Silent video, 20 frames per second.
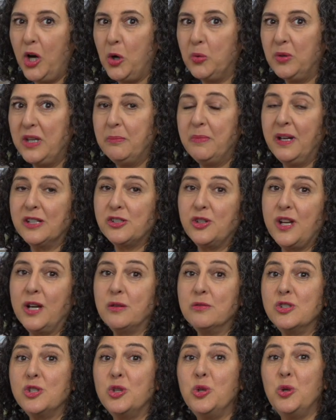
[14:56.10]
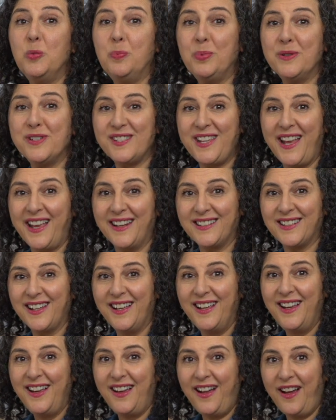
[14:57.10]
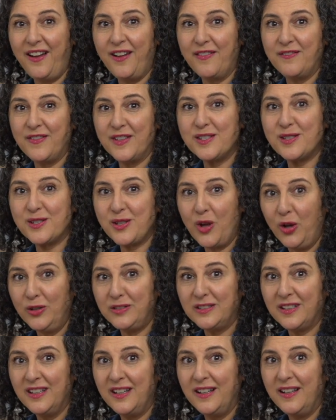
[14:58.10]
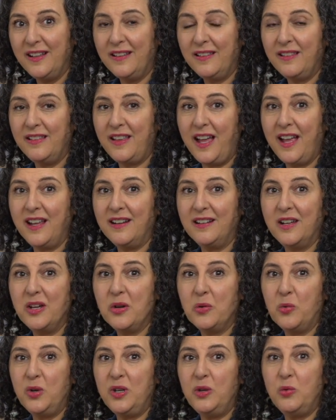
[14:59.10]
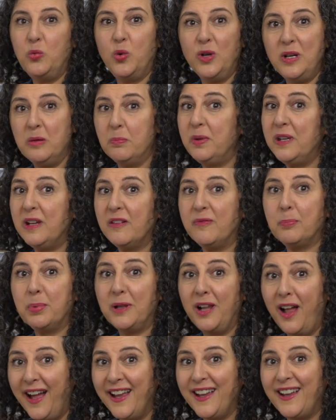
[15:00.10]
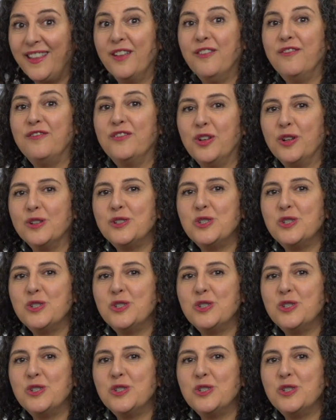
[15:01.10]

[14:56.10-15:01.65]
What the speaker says: only measured out 2% of salt, then we wouldn't be applying the full